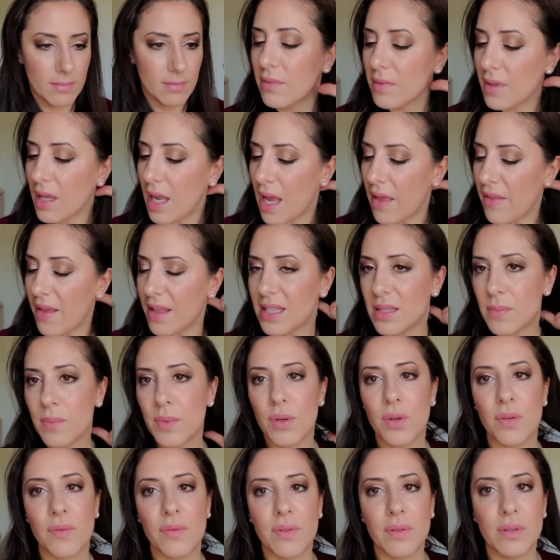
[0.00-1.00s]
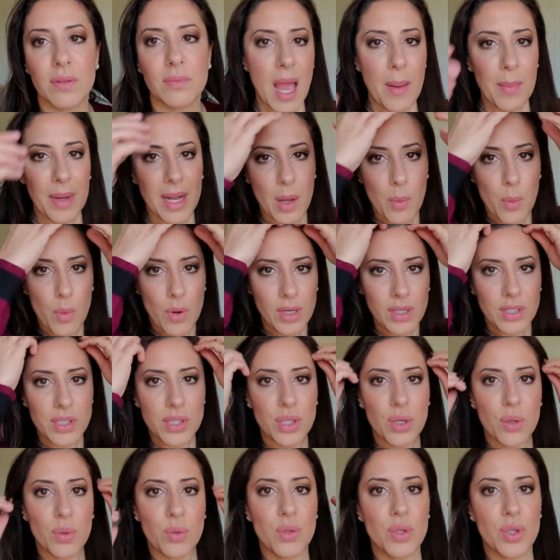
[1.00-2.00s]
Yeah, that's beautiful. I mean, I wanted to
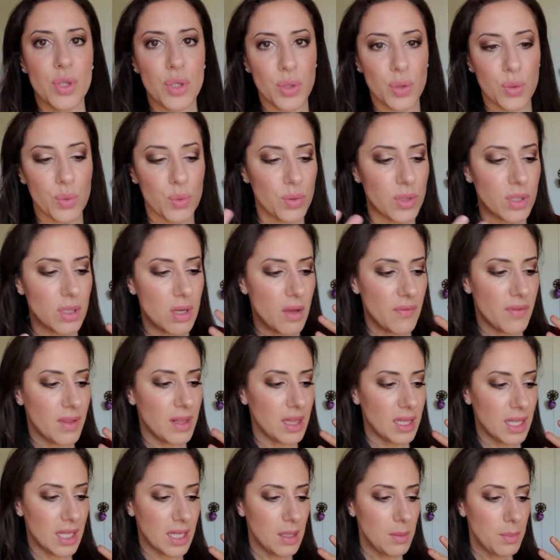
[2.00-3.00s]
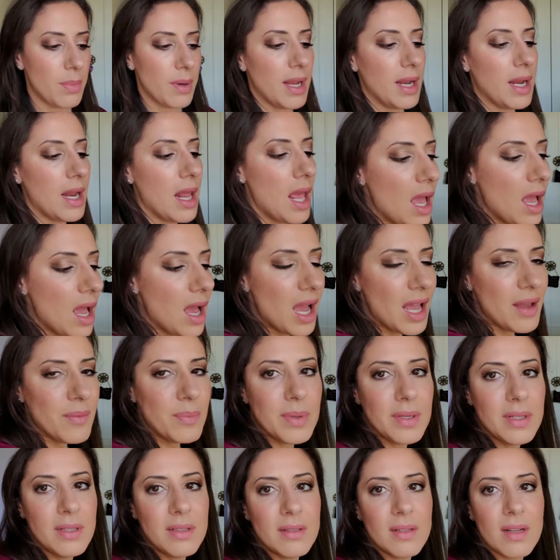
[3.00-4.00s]
go nude on the lip, but I've
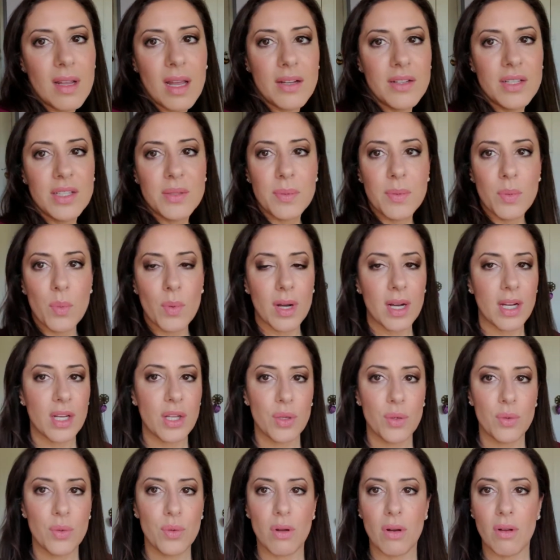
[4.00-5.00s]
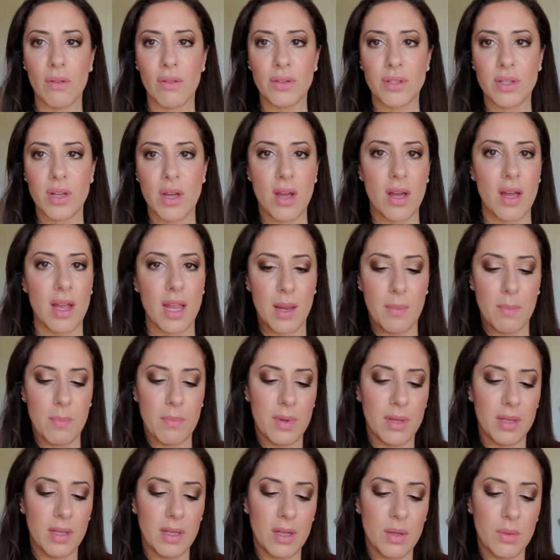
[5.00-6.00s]
just been wearing nude all the time.
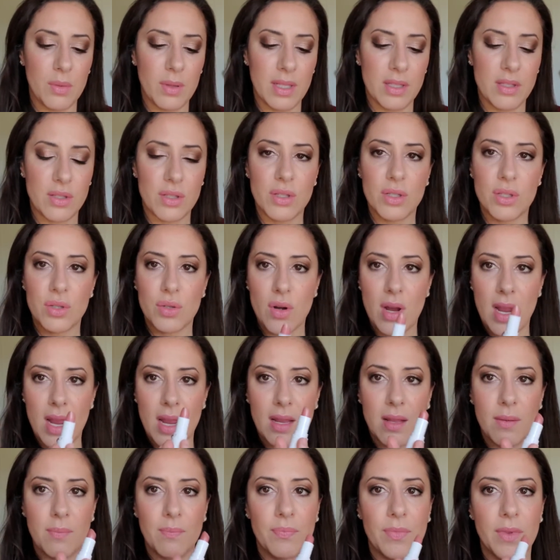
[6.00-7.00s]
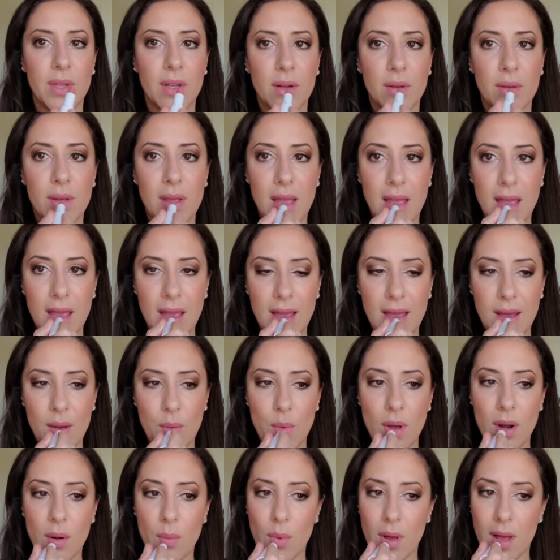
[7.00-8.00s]
But you know, let's just try, you know,
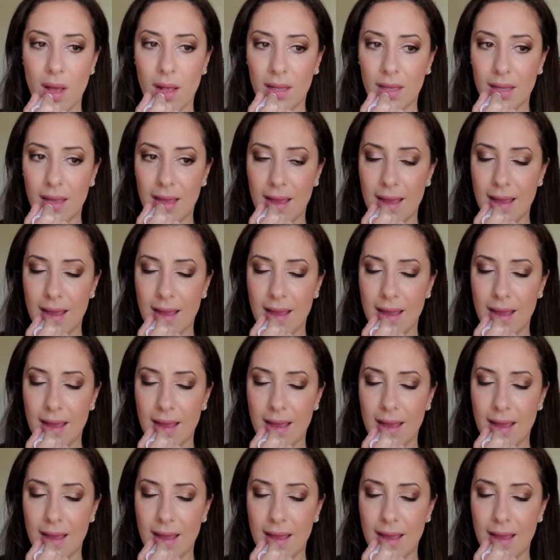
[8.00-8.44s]
Wet n Wild.